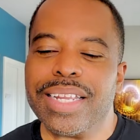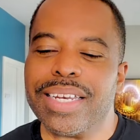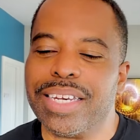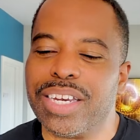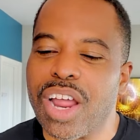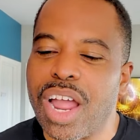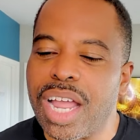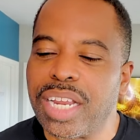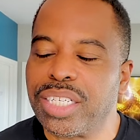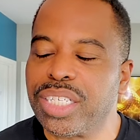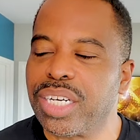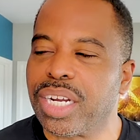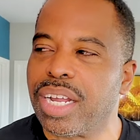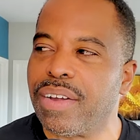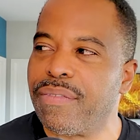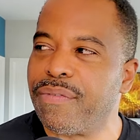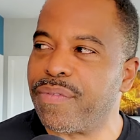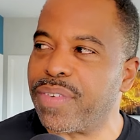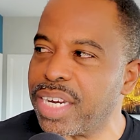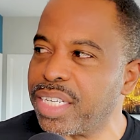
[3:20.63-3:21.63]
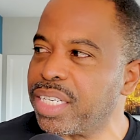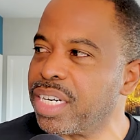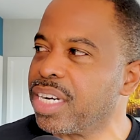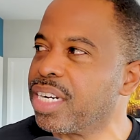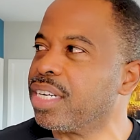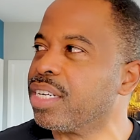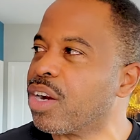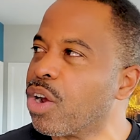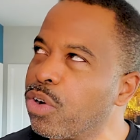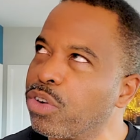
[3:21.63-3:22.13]
nausea,
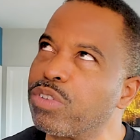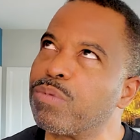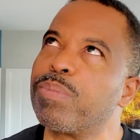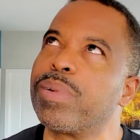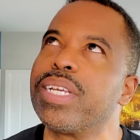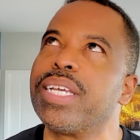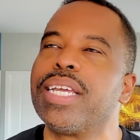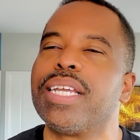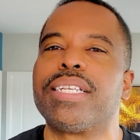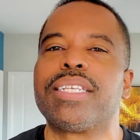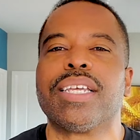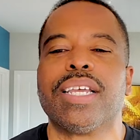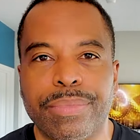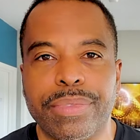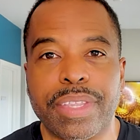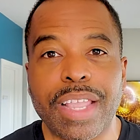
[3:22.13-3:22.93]
flushing, nosebleeds,